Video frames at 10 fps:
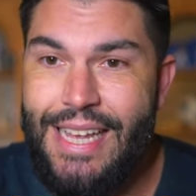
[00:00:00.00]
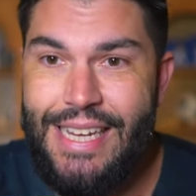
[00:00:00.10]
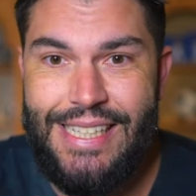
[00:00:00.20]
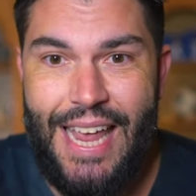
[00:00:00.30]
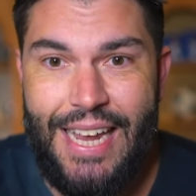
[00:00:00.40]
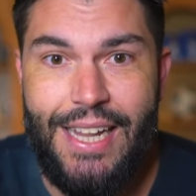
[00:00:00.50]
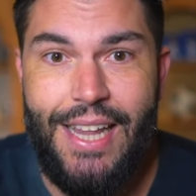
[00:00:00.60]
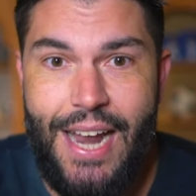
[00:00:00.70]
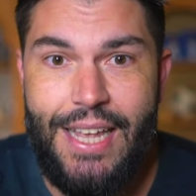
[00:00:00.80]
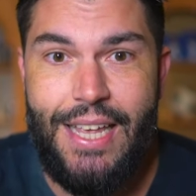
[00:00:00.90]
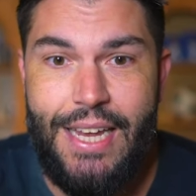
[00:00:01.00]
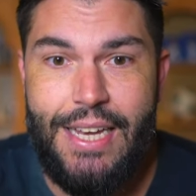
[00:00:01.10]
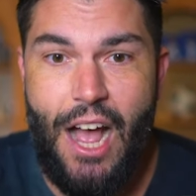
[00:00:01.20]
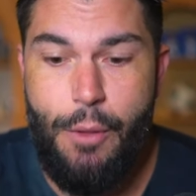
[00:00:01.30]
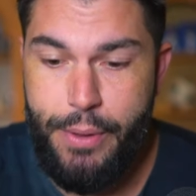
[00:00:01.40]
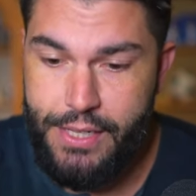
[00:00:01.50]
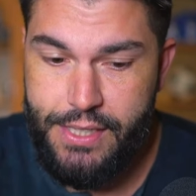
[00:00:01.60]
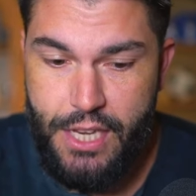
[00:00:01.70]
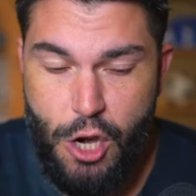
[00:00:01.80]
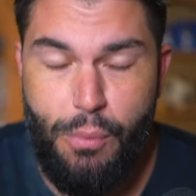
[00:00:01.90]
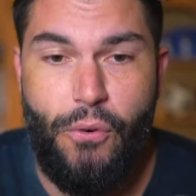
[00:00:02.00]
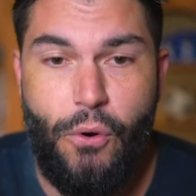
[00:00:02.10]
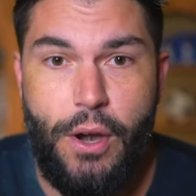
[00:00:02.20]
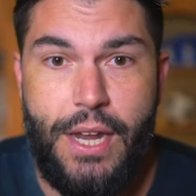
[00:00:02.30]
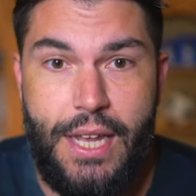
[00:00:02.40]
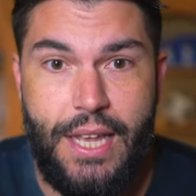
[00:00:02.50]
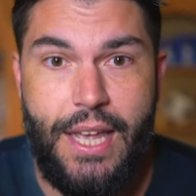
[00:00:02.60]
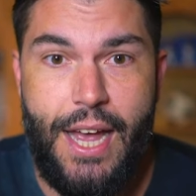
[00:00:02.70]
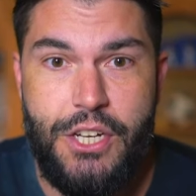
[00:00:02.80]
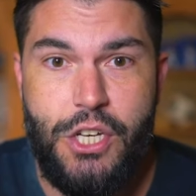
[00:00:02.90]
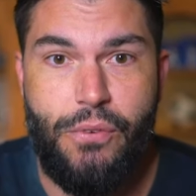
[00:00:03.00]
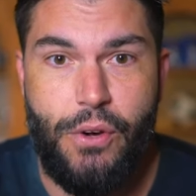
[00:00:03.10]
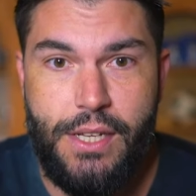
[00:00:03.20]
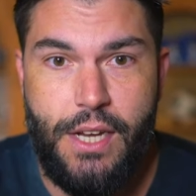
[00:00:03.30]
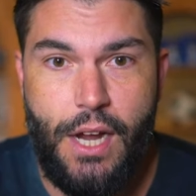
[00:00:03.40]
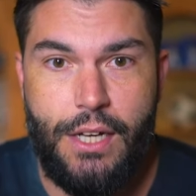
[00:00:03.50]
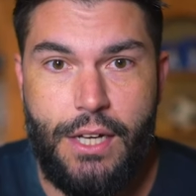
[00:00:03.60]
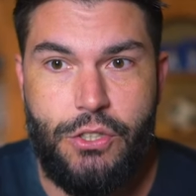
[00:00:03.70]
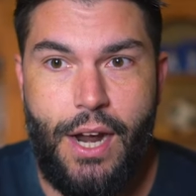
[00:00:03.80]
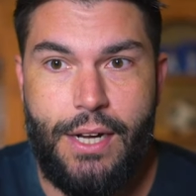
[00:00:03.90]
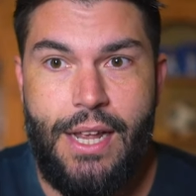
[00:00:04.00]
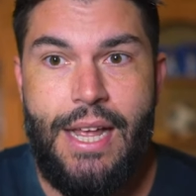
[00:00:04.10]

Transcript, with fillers: He's taken a lot of heat now because the year before he can cash in for his contract,